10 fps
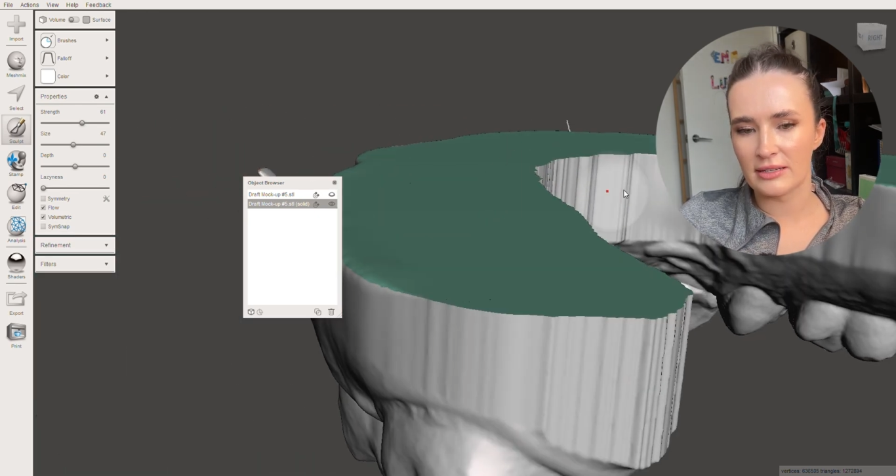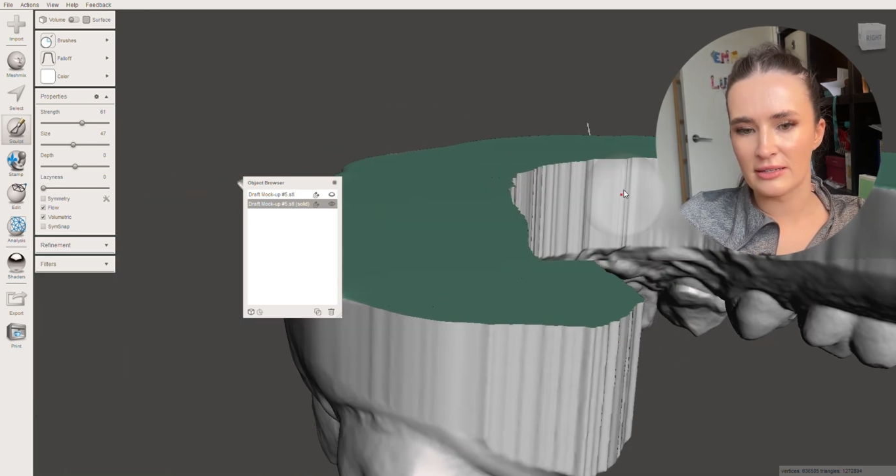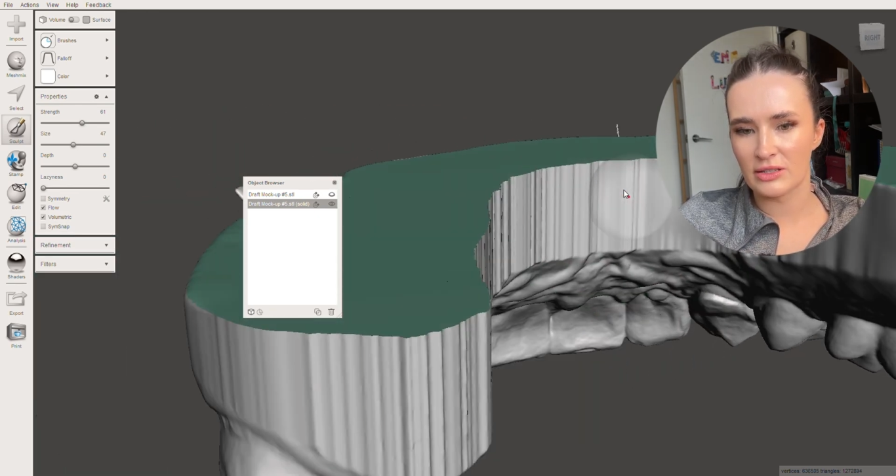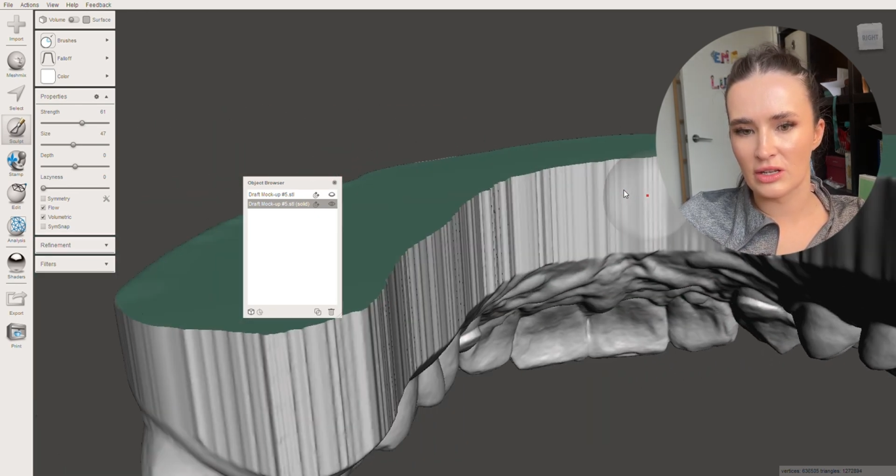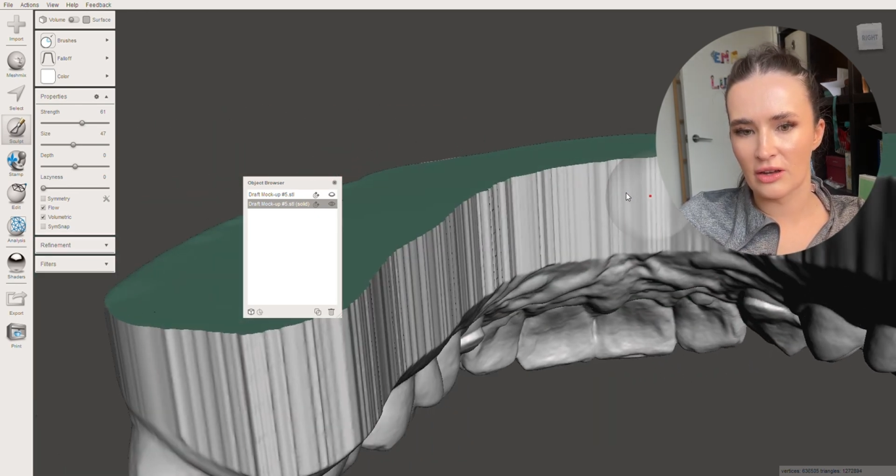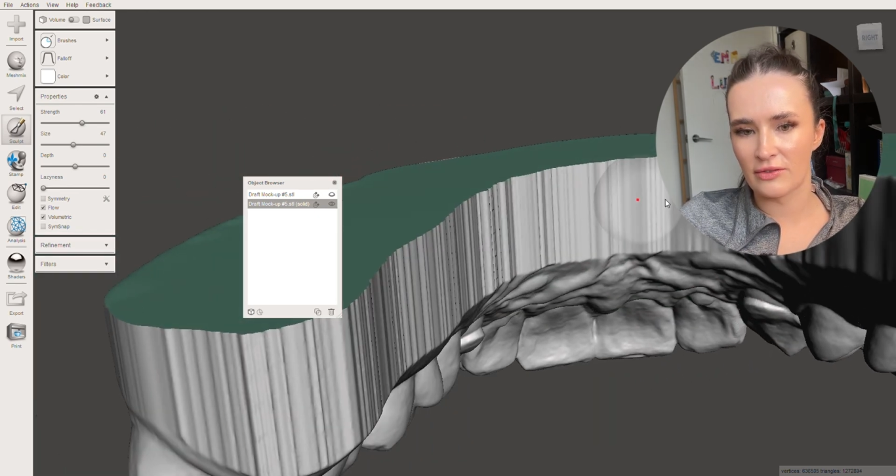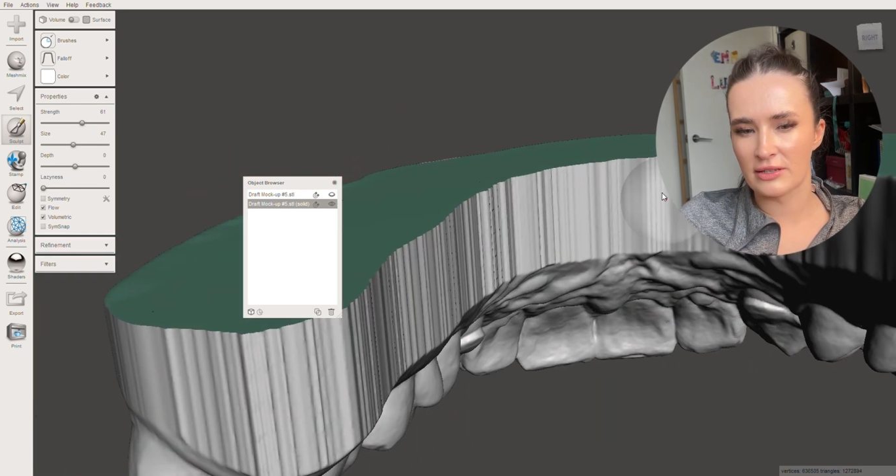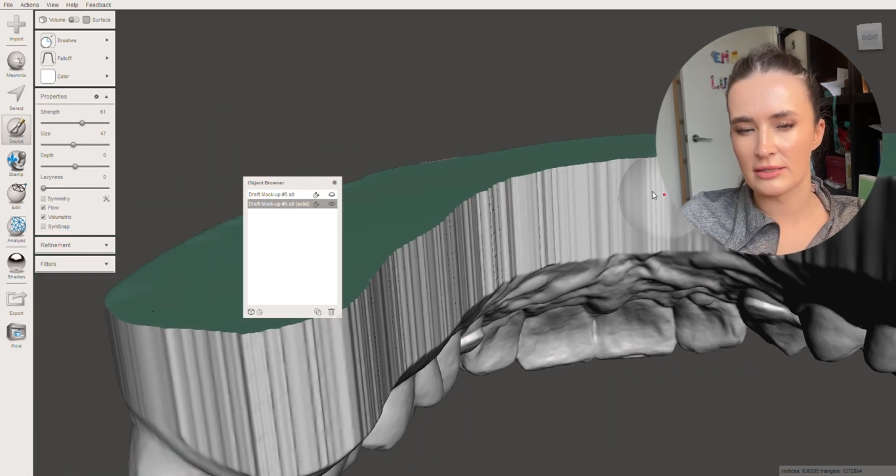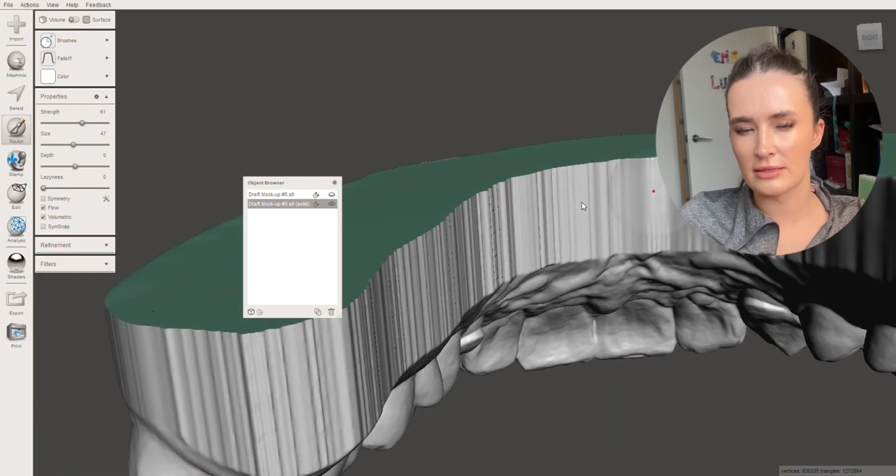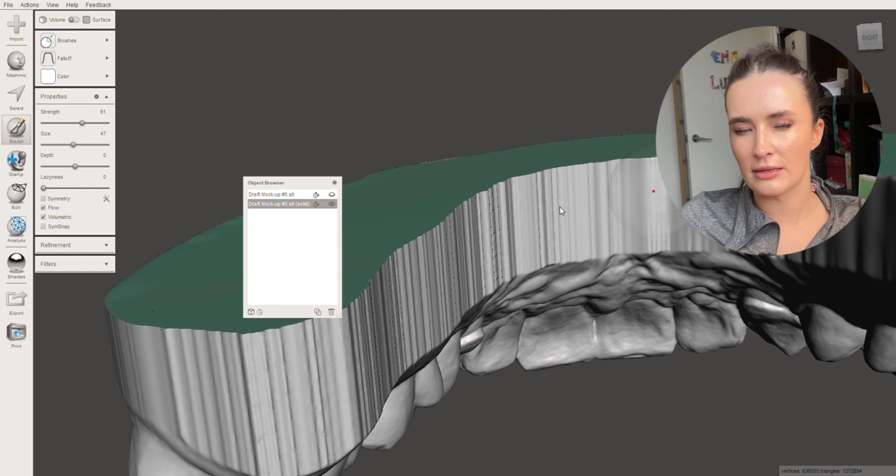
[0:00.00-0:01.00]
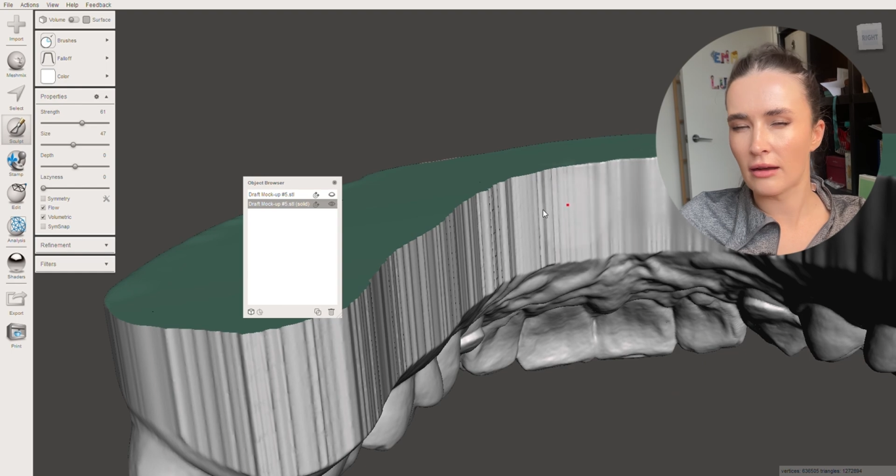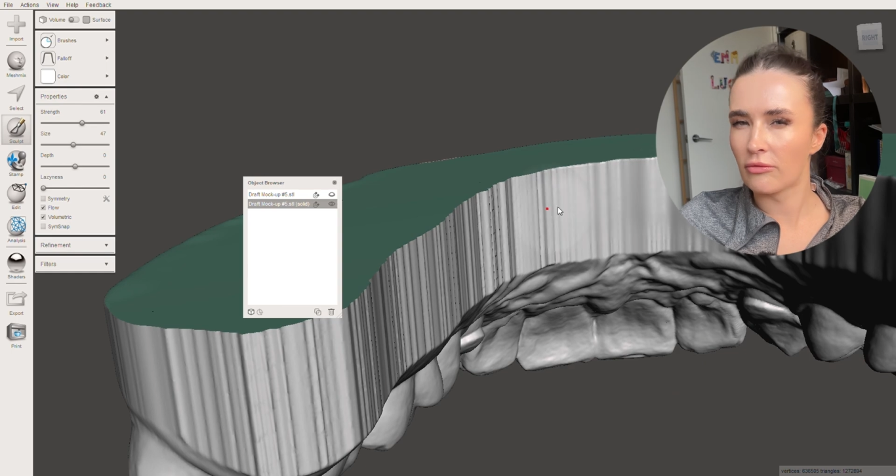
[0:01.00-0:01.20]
surface is like